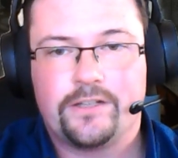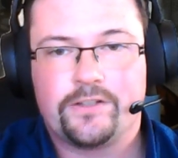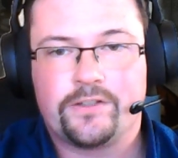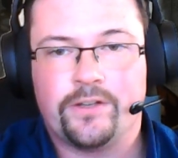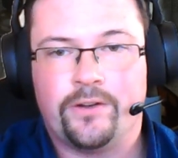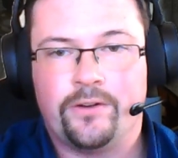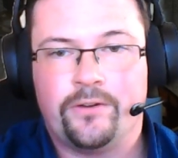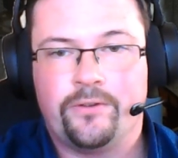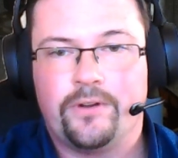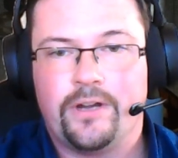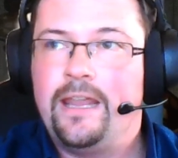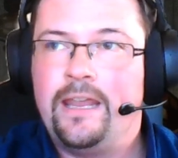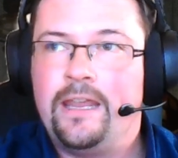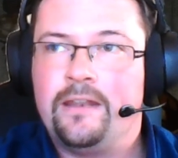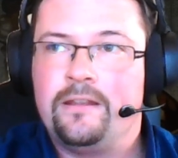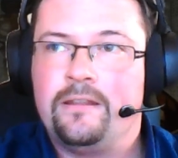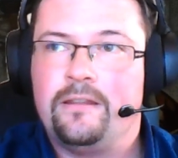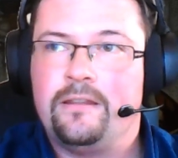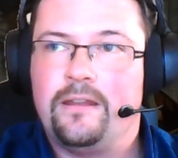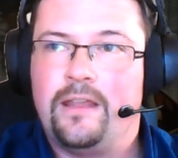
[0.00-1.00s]
So
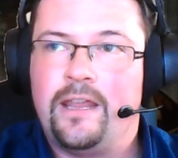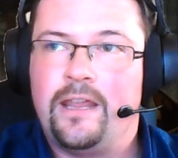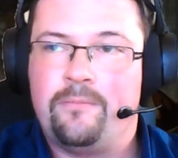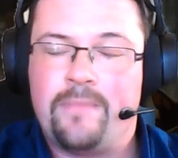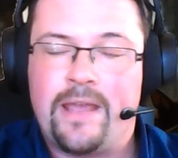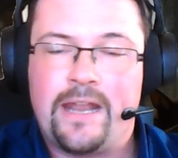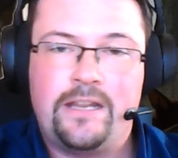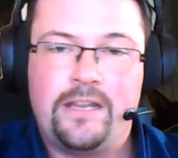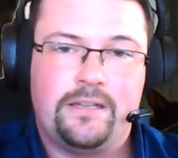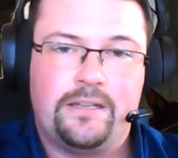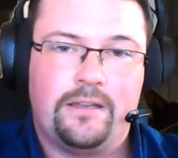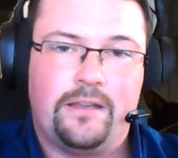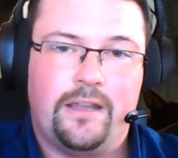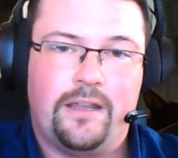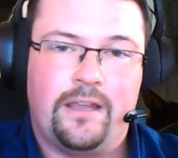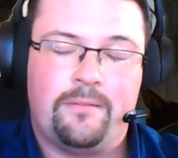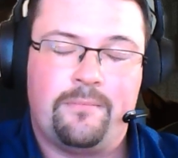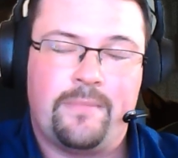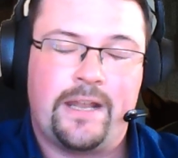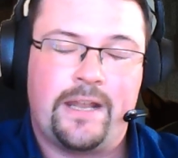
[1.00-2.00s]
in
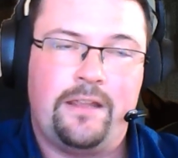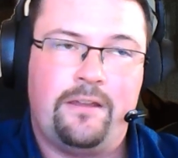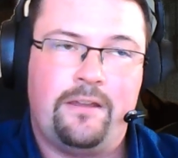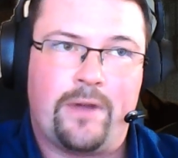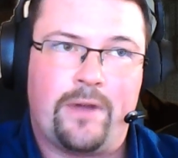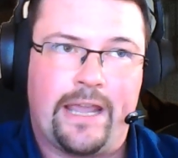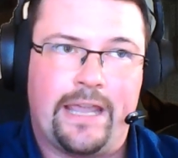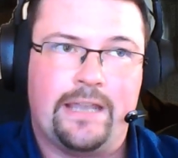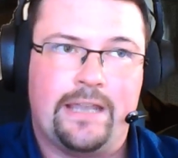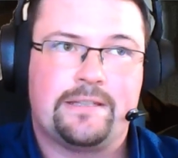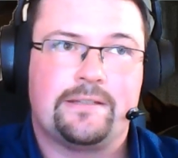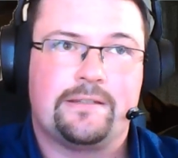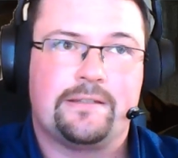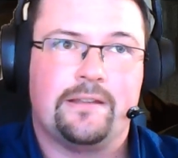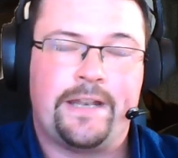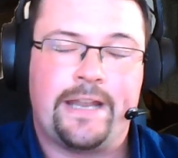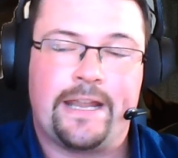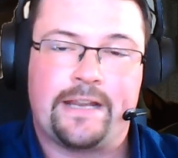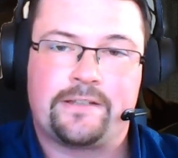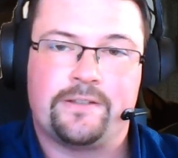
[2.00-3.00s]
many ways,
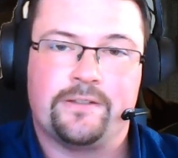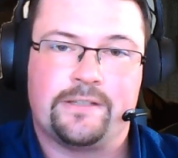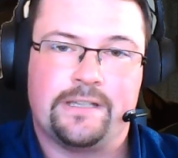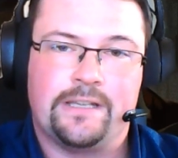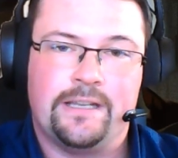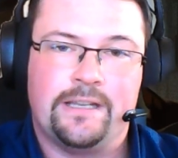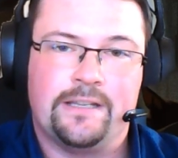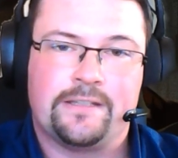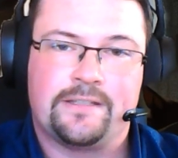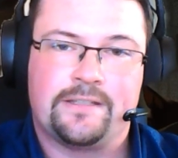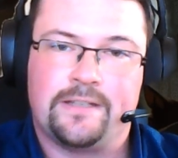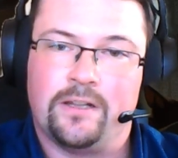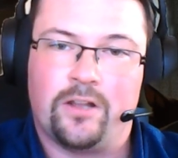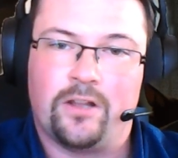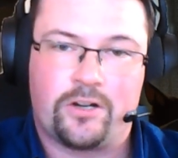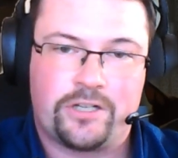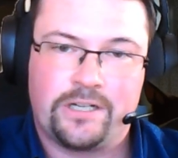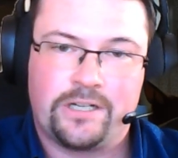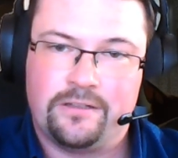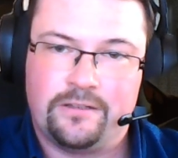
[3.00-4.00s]
the Nexus is the
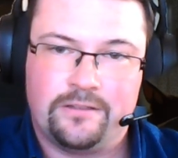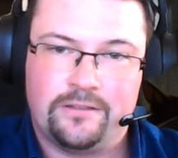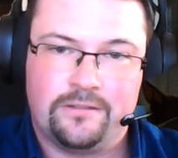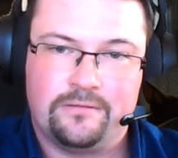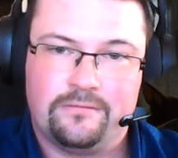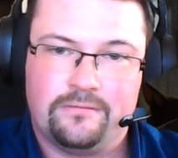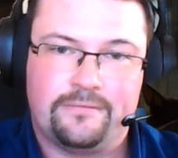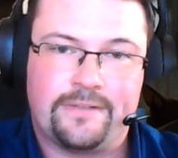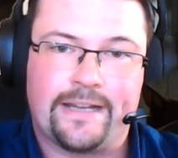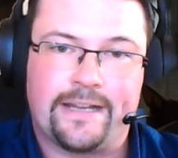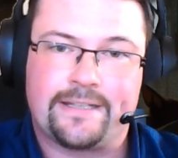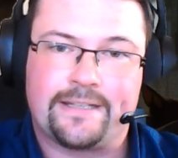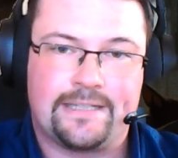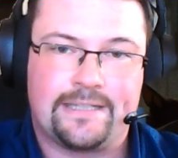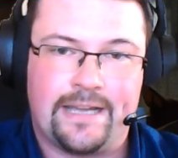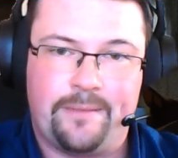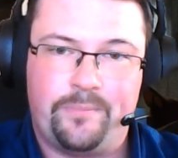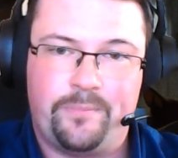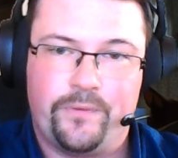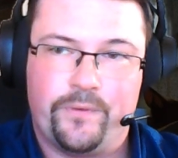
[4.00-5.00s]
logical next
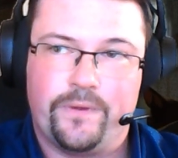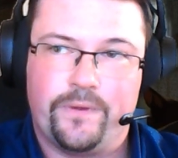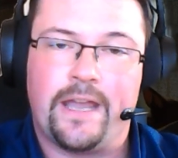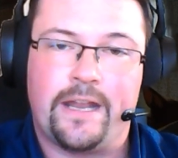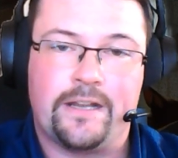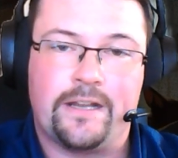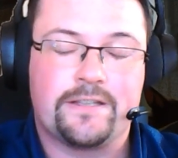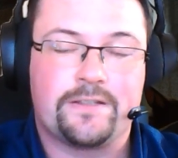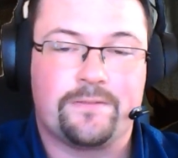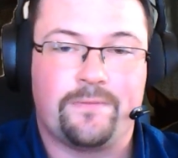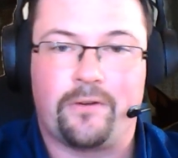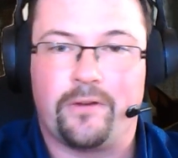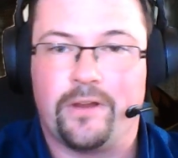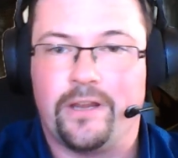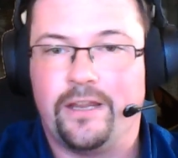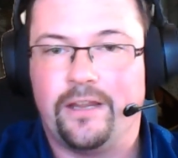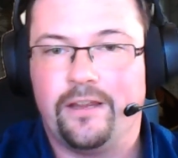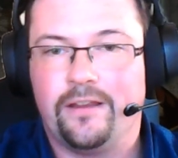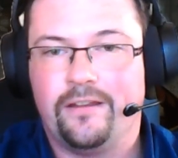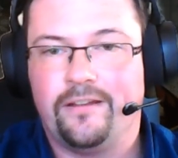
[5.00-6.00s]
step and is
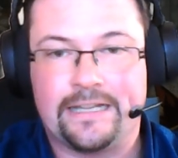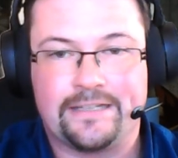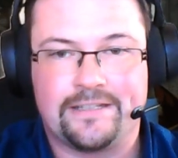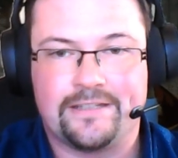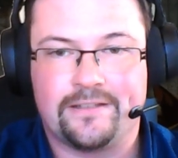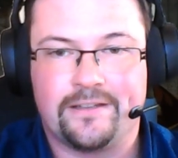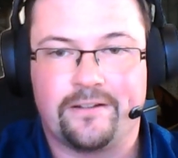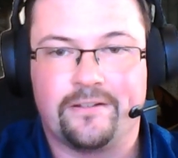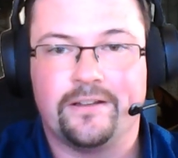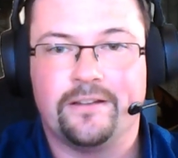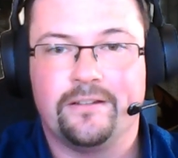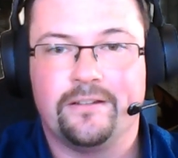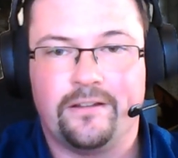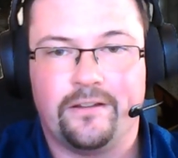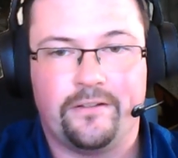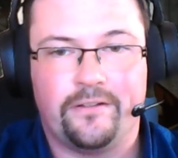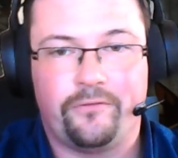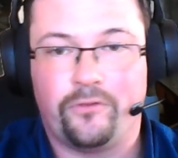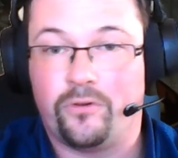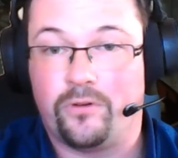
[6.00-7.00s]
very necessary
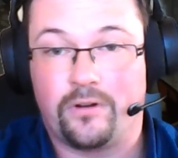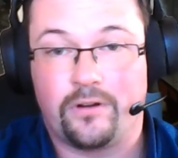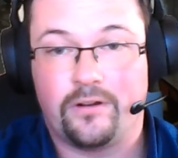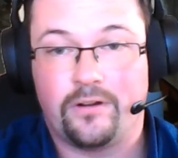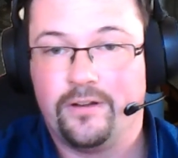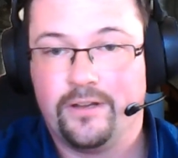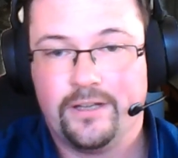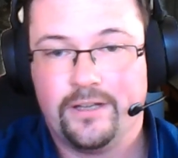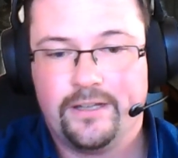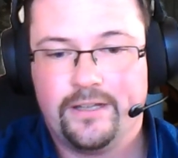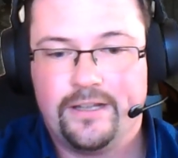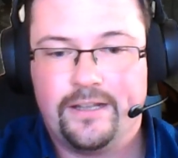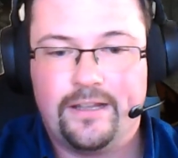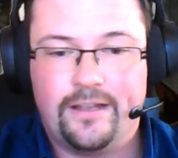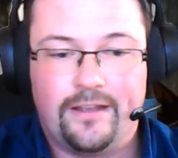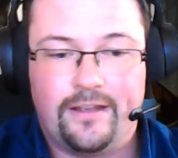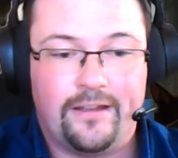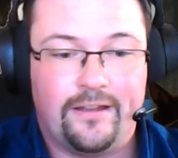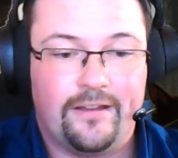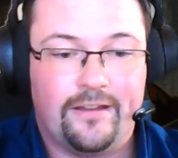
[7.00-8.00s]
for
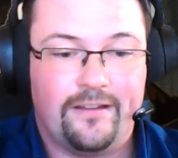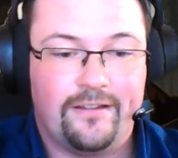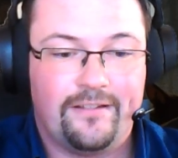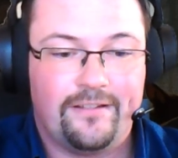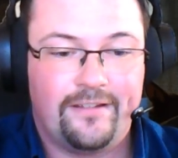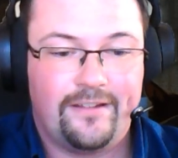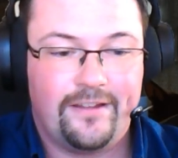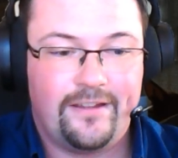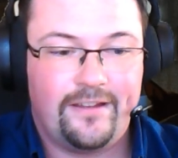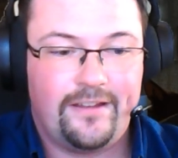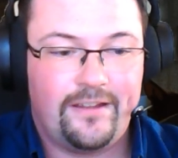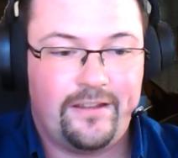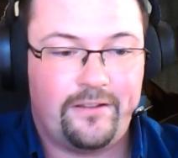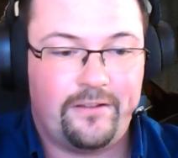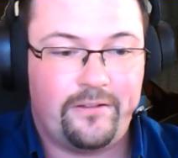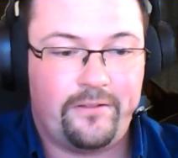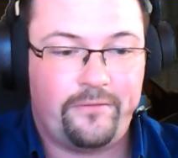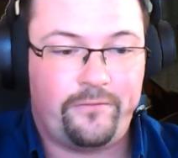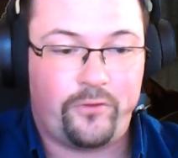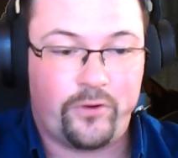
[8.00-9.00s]

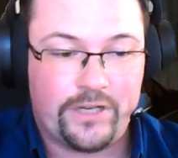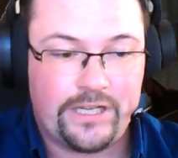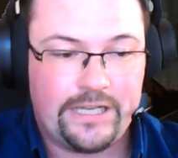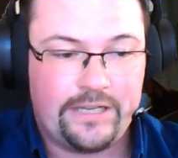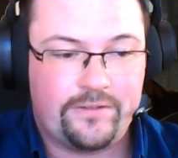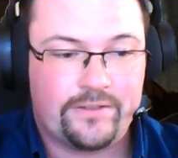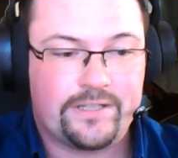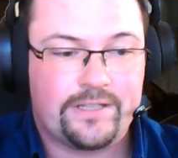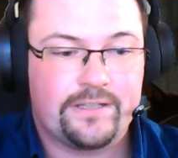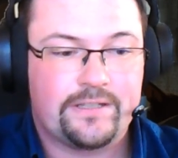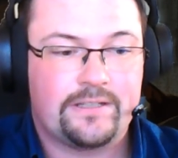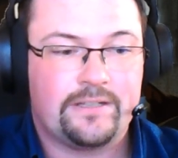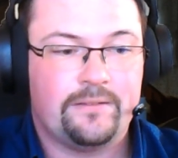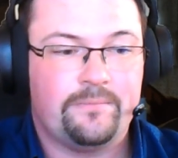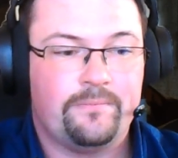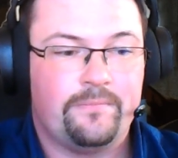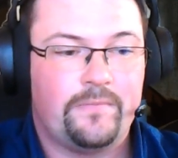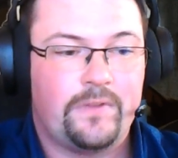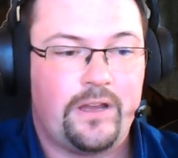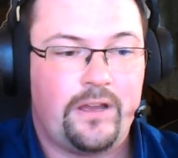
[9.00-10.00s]
the
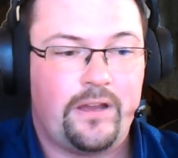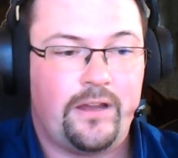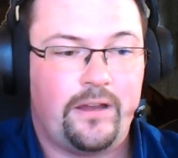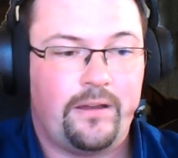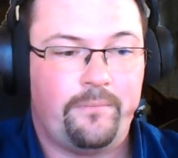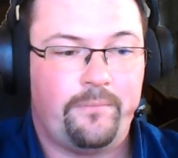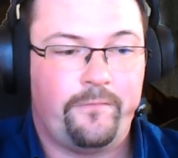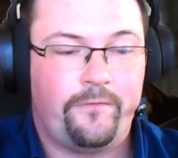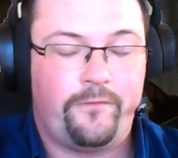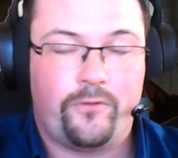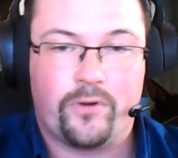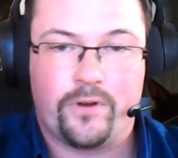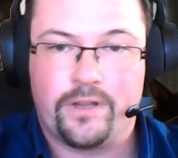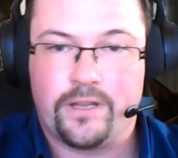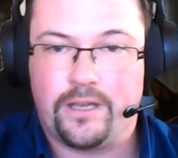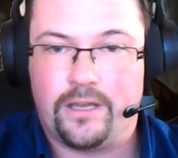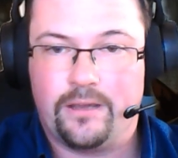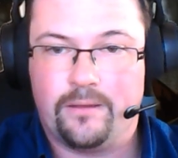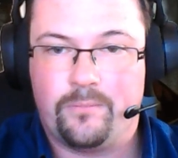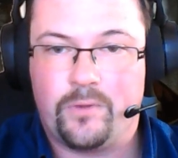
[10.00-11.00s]
ecosystem, for
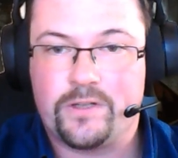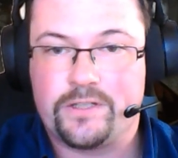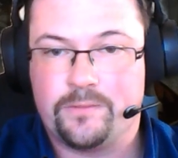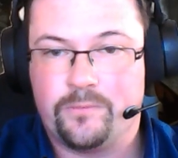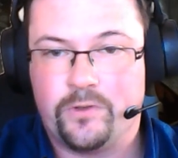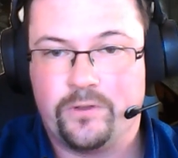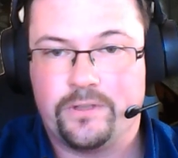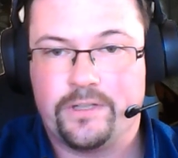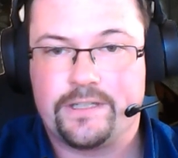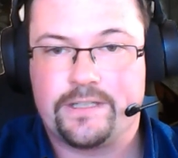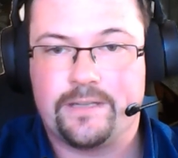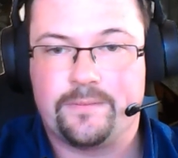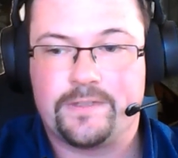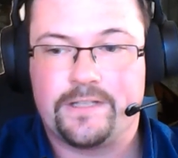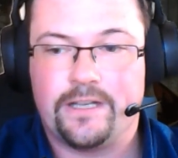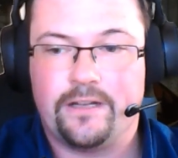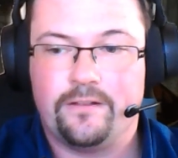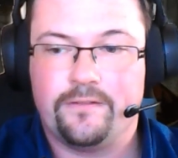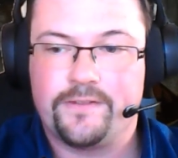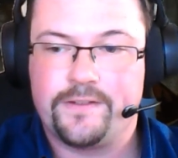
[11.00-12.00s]
the Possum holders
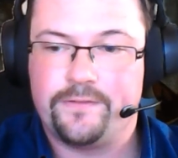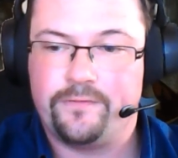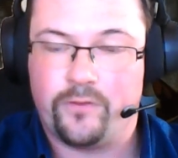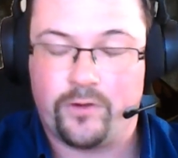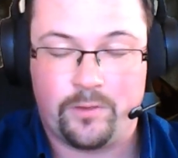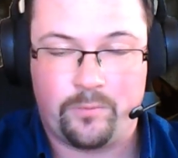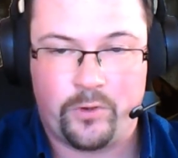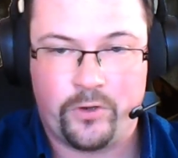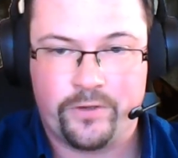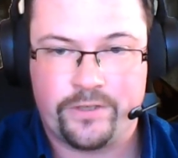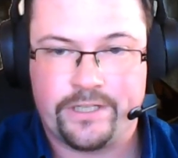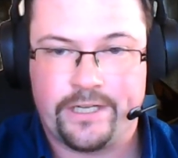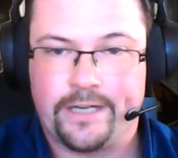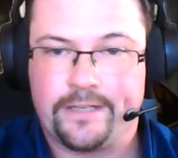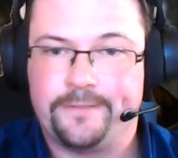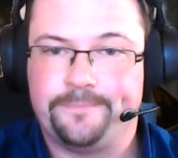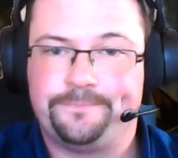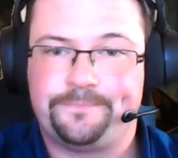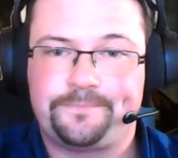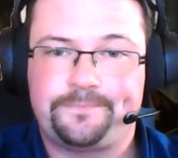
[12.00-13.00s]
themselves, for the
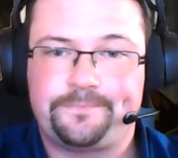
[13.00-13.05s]
project,